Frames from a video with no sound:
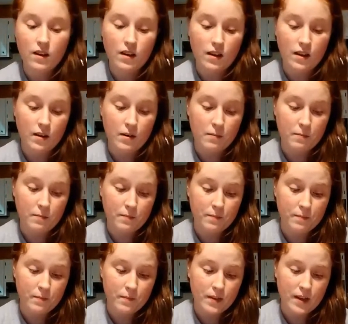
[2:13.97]

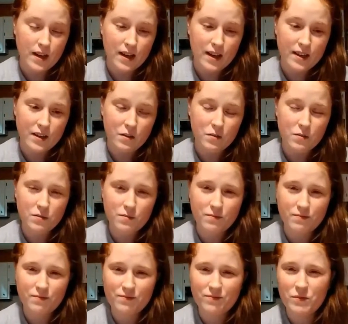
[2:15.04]
I don't
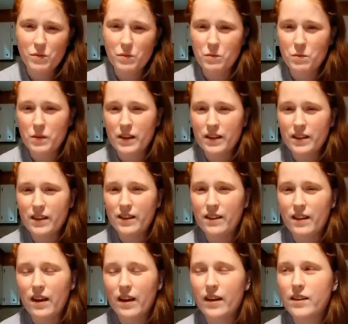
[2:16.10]
really
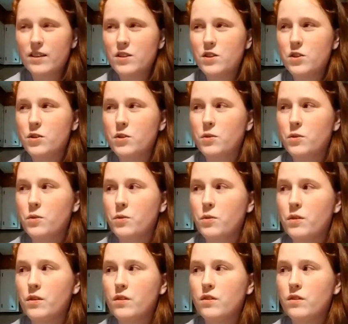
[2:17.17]
like to